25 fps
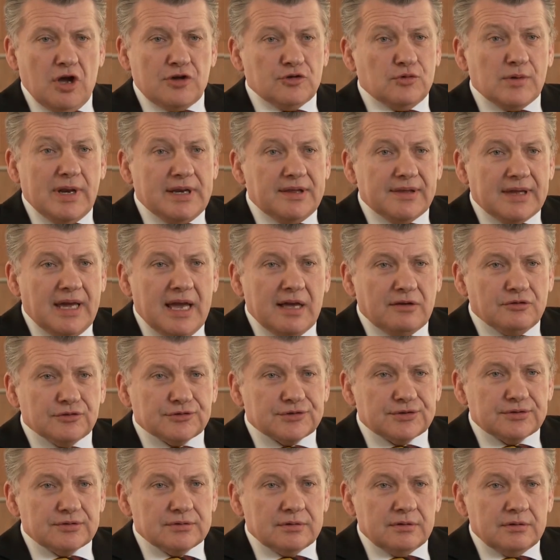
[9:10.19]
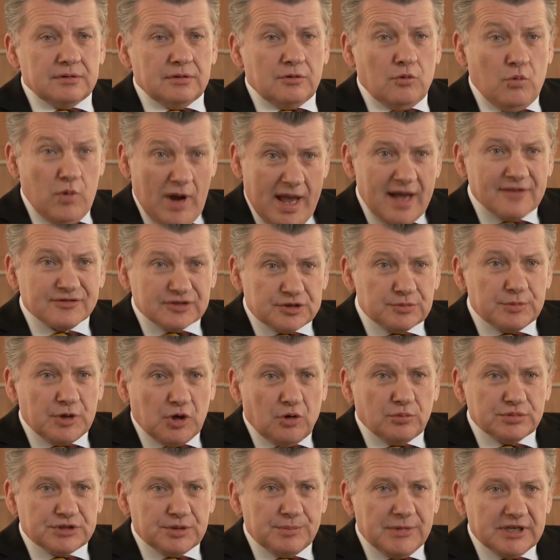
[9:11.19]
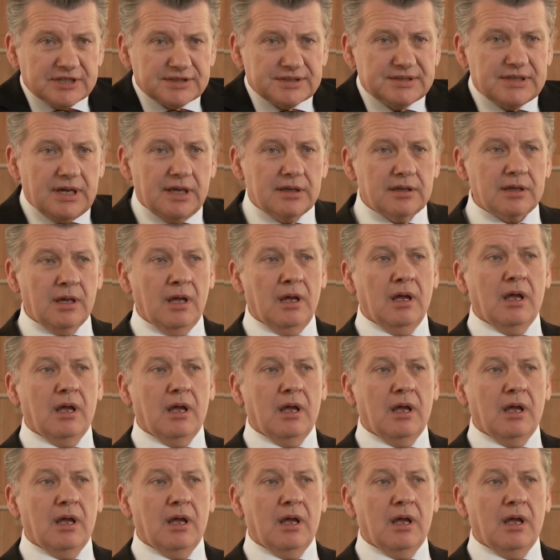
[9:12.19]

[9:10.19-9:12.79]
can't do anything else. We have to be optimistic.